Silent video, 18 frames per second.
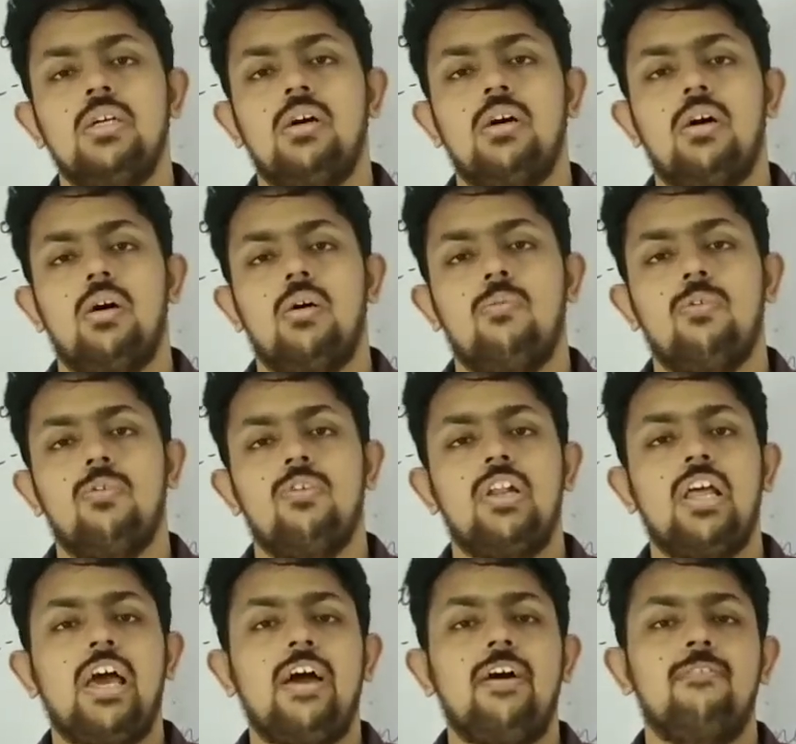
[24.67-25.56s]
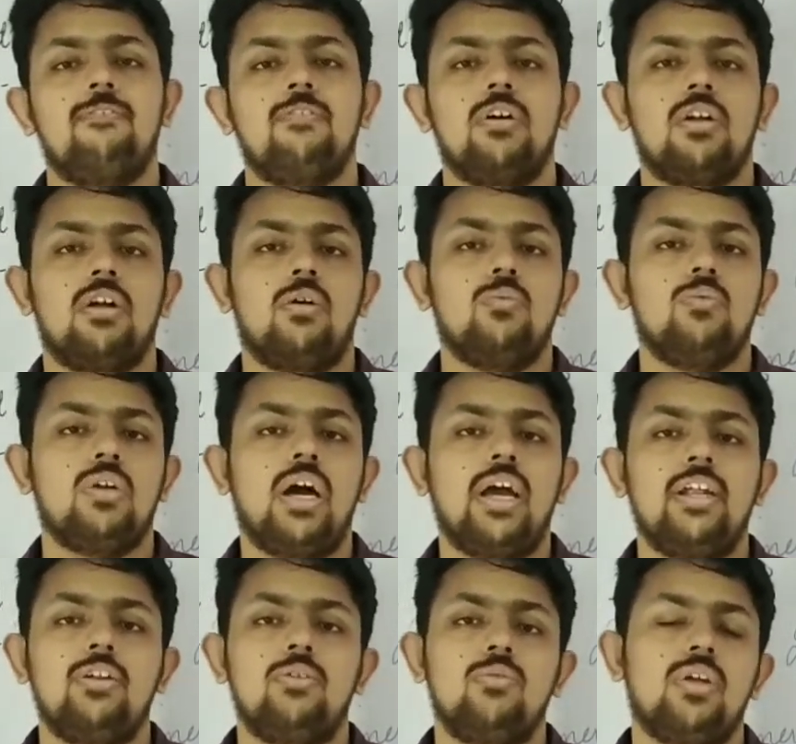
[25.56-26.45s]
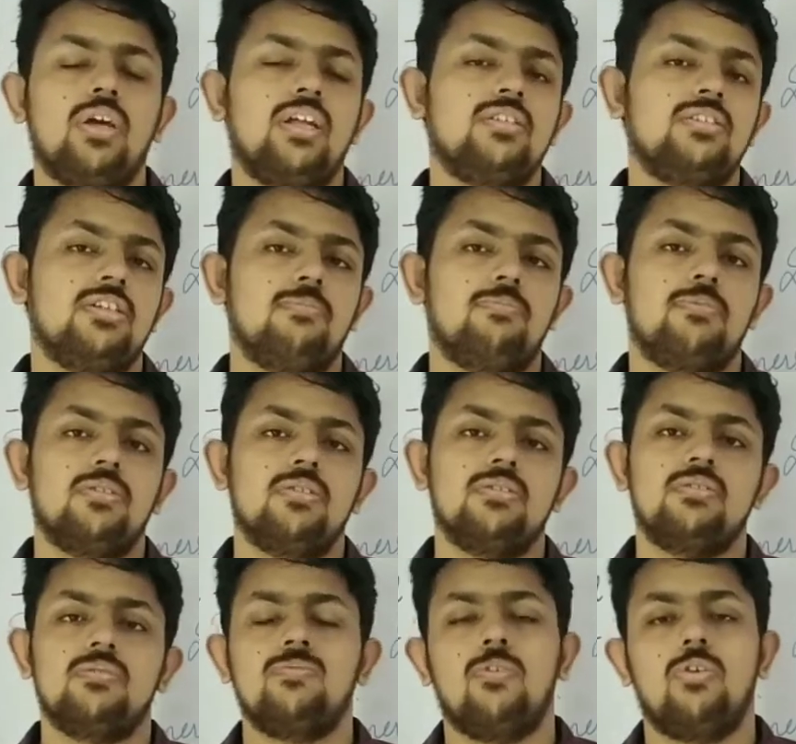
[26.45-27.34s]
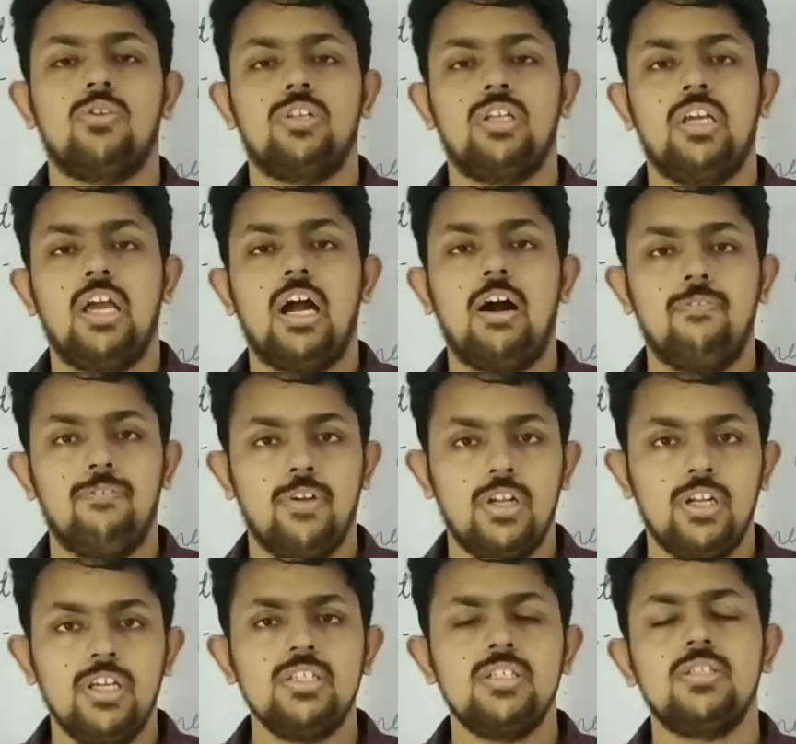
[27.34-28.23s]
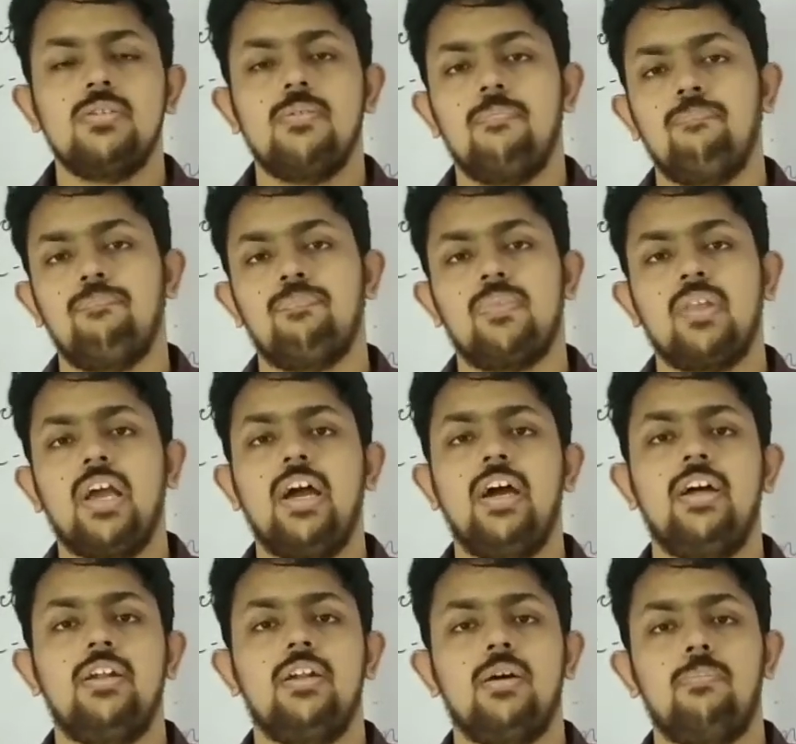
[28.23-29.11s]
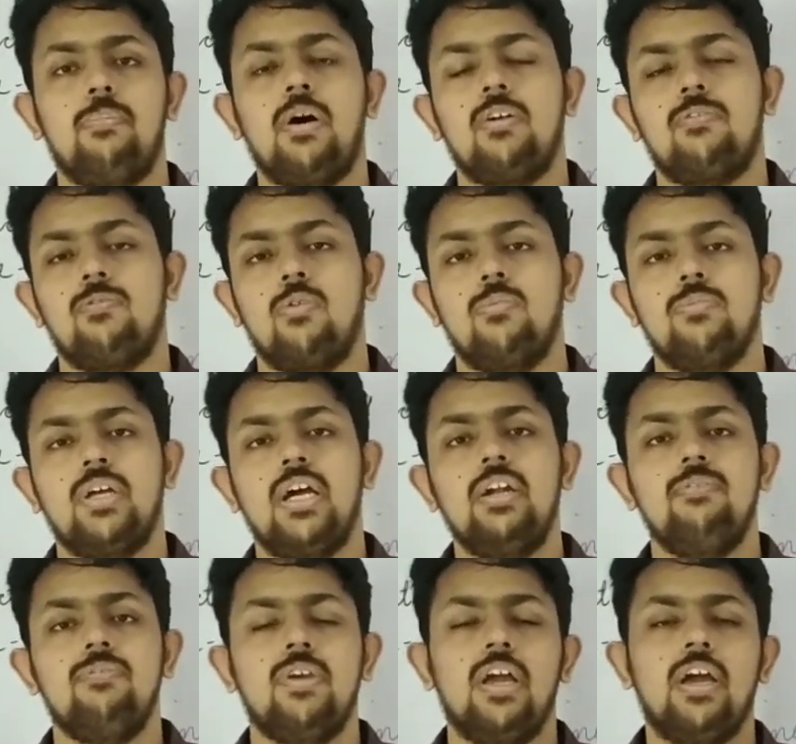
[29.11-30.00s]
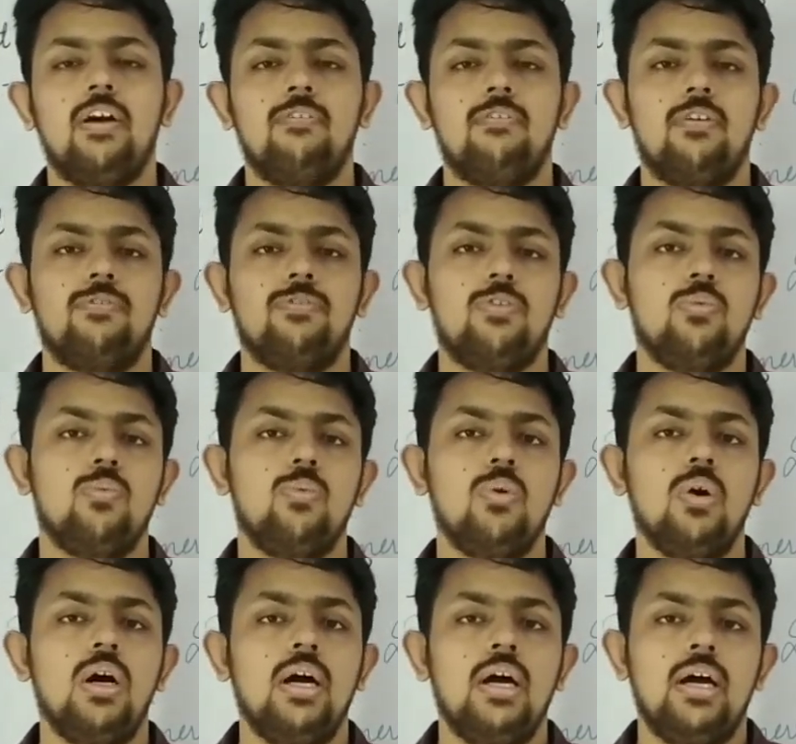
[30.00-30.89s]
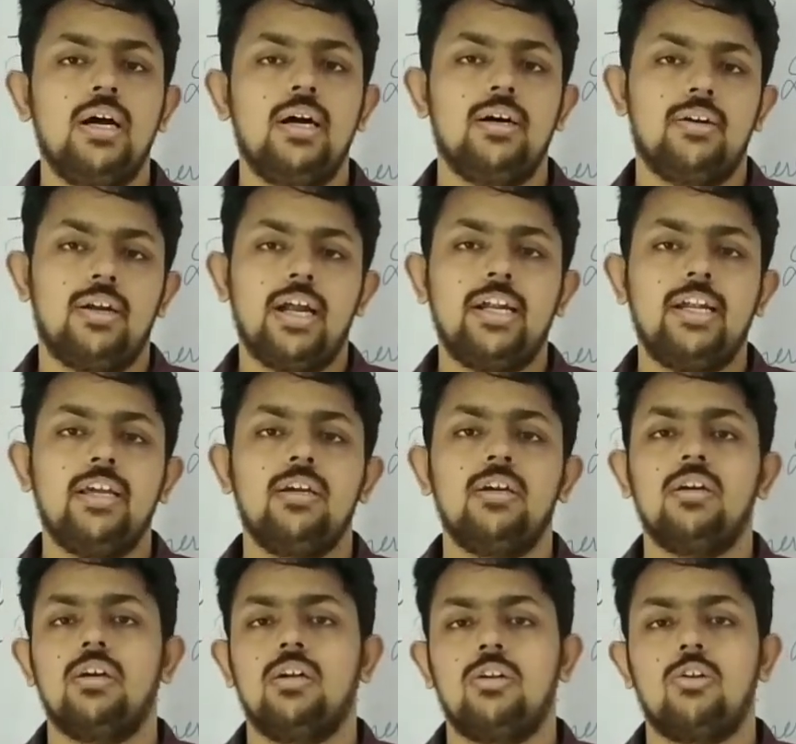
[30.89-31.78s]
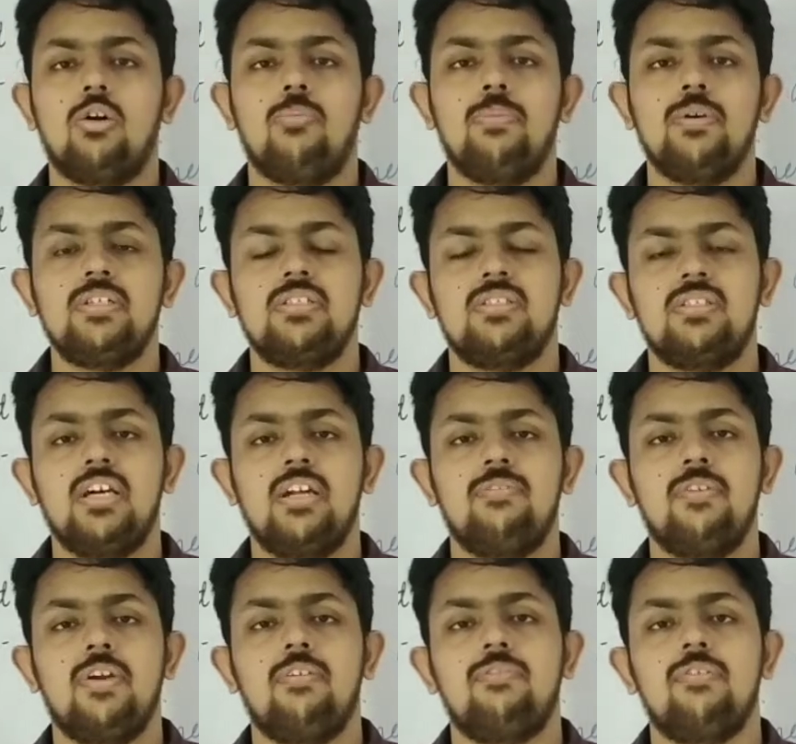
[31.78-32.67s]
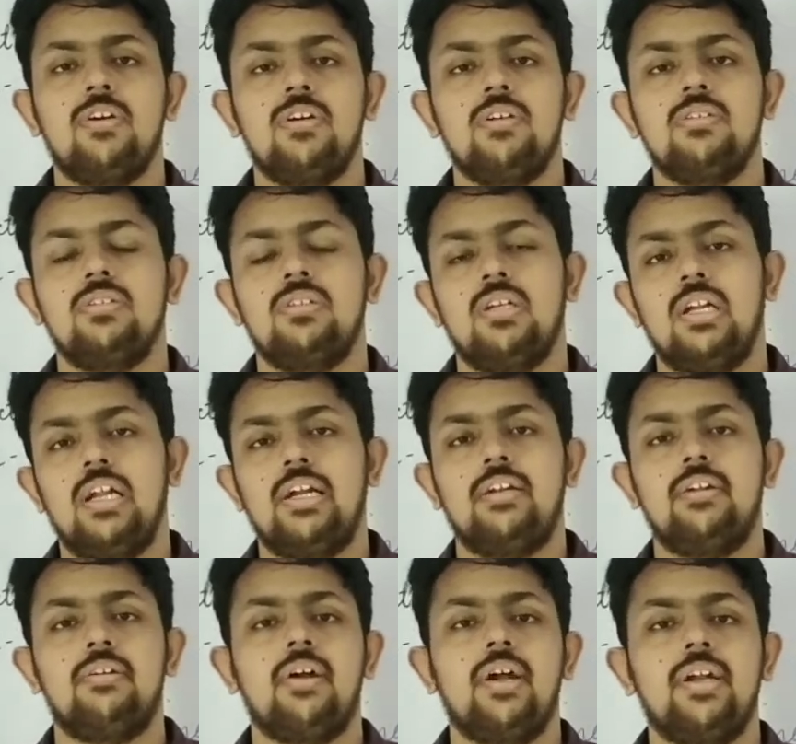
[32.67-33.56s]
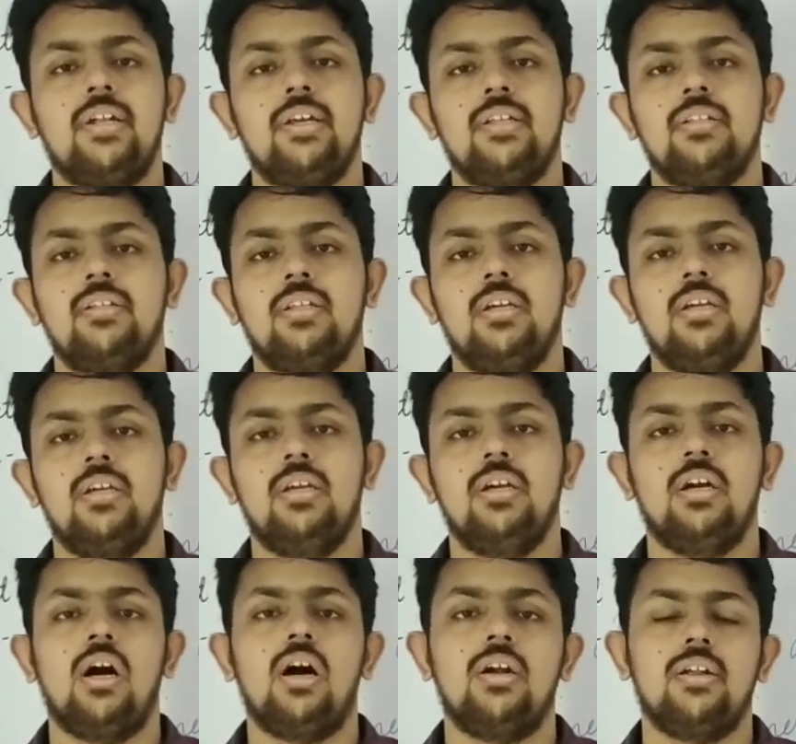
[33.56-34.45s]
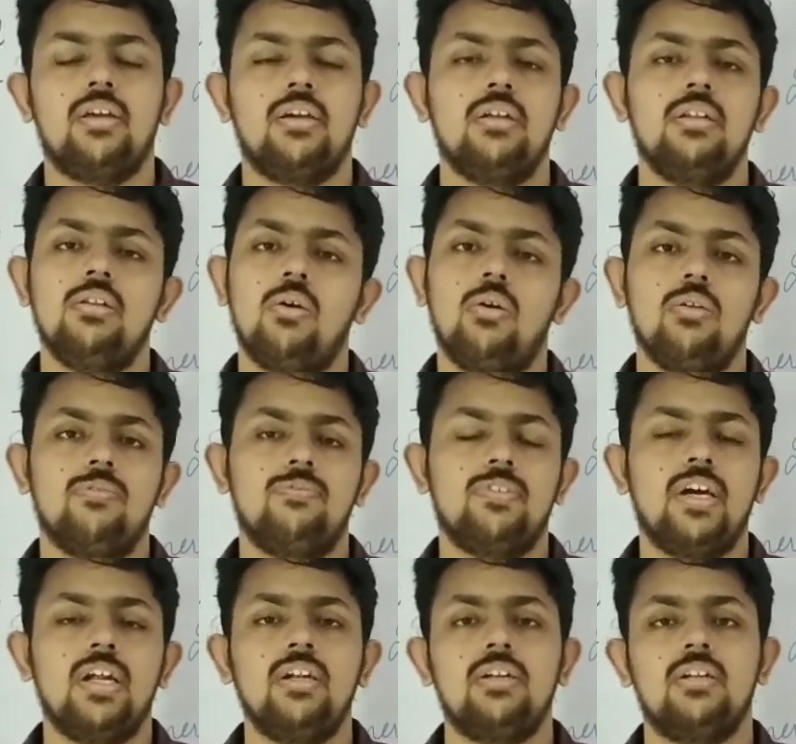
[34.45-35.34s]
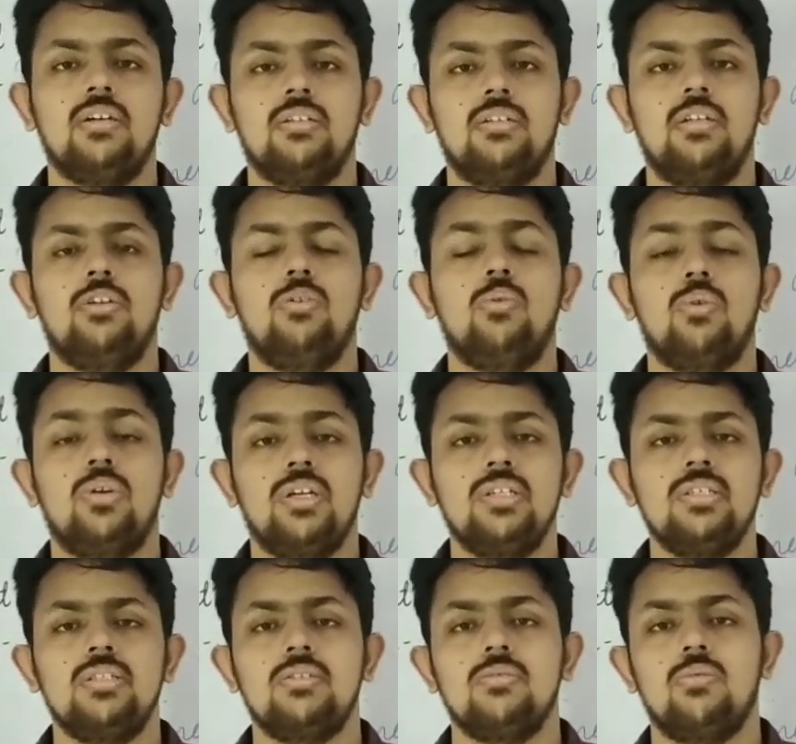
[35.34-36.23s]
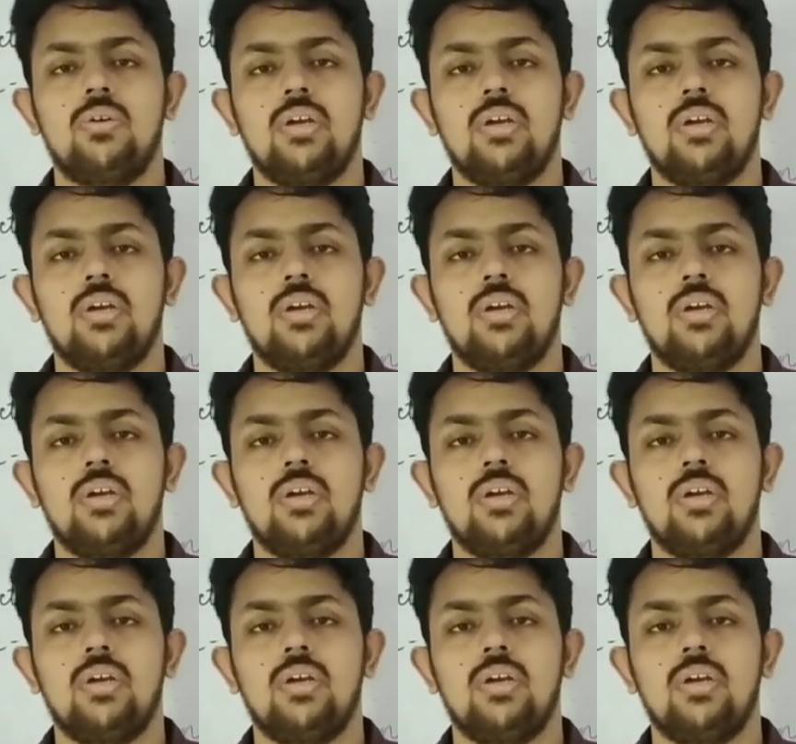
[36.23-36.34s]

We will have around 9 to 10 chapters for the half yearlies, and apart from that we have a few writing topics that we have done, the letter writing, the article of that, the notice.